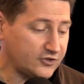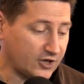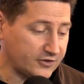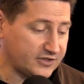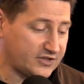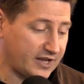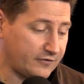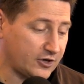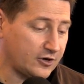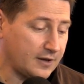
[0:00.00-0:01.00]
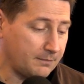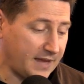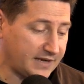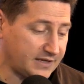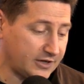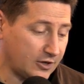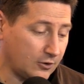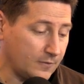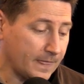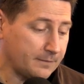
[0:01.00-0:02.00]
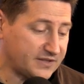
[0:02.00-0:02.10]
Charles Xavier, Magneto,